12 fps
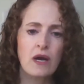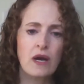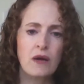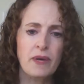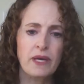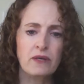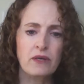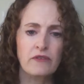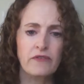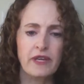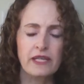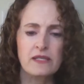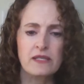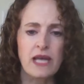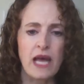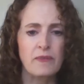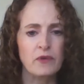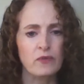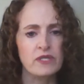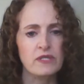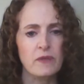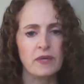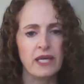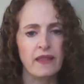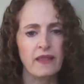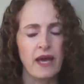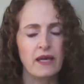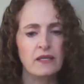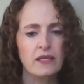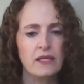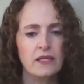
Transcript: medical advances happen with somebody that,